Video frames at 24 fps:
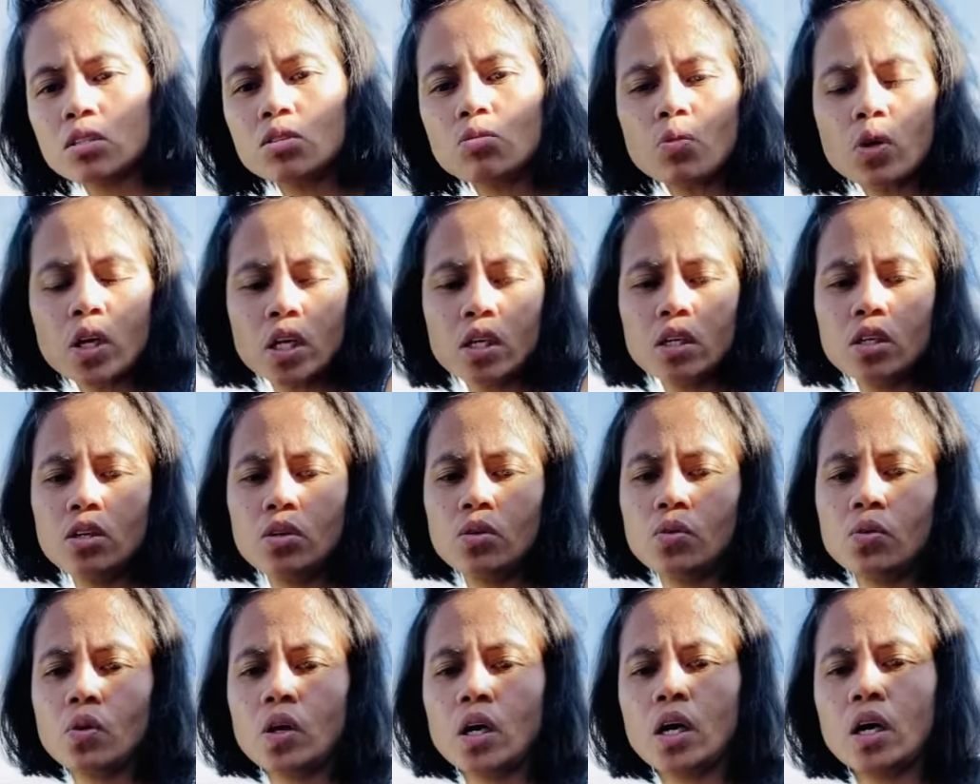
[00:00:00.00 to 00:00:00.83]
What
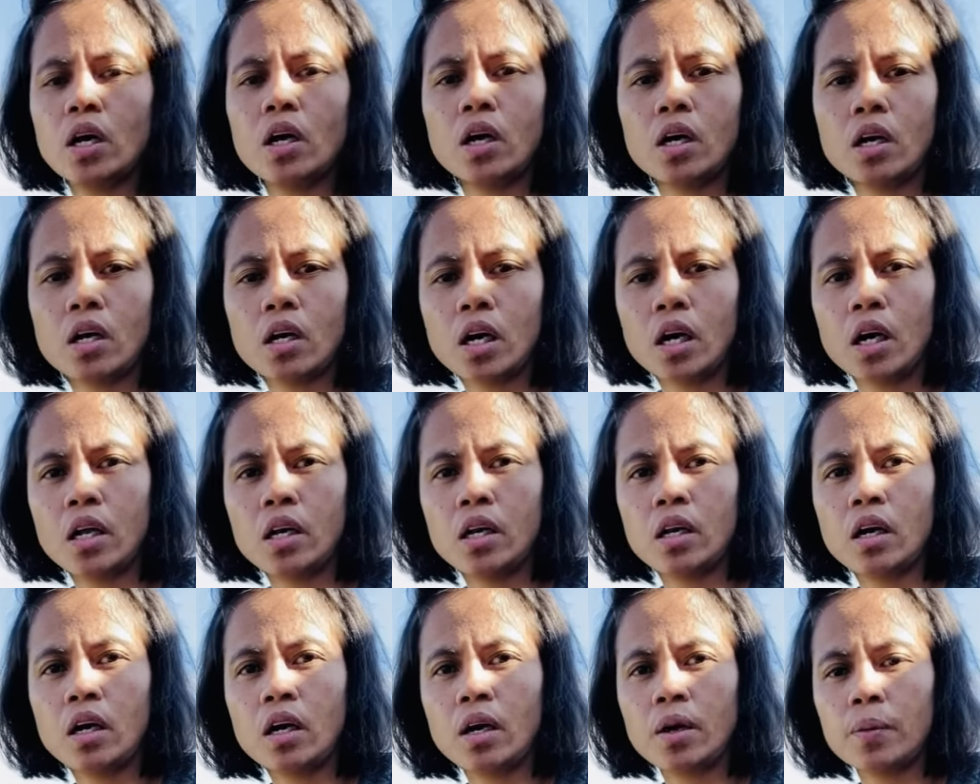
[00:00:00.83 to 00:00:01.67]
you
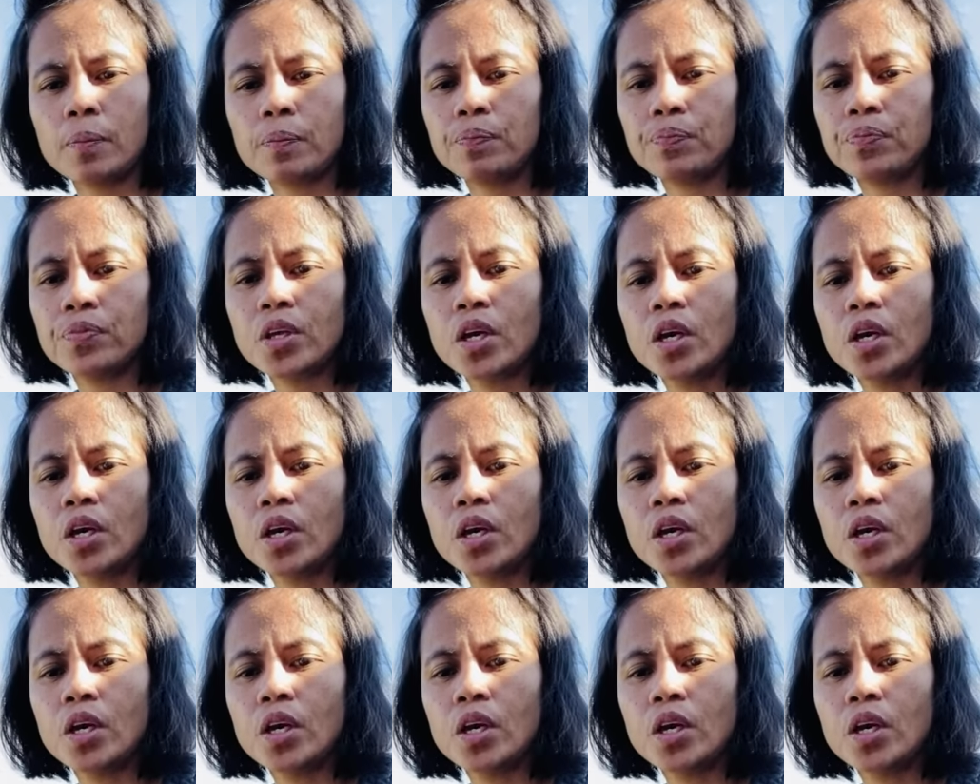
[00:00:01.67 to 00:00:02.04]
can